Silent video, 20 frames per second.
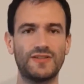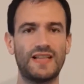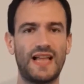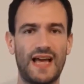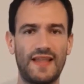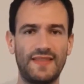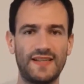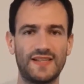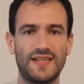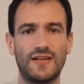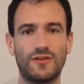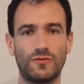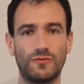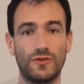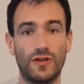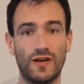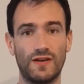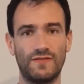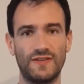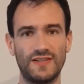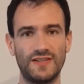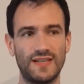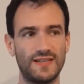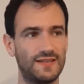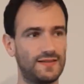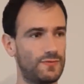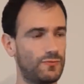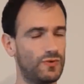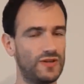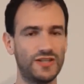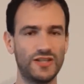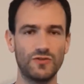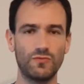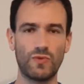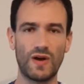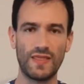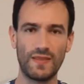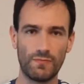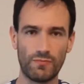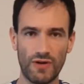and the central nervous system, which is
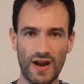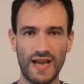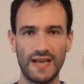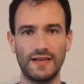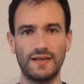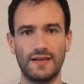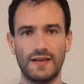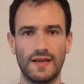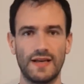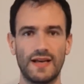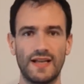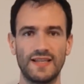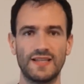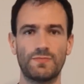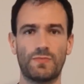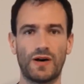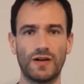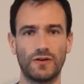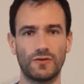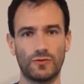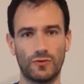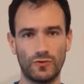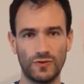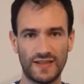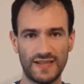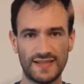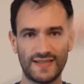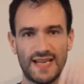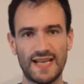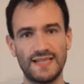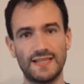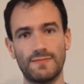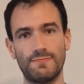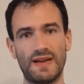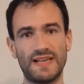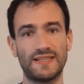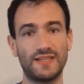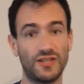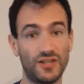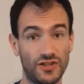where the brain and the spinal cord that sends the
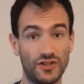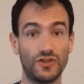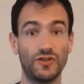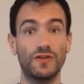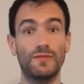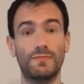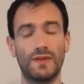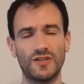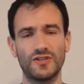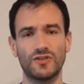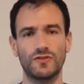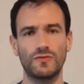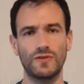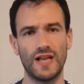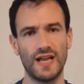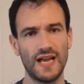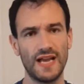messages to the muscle.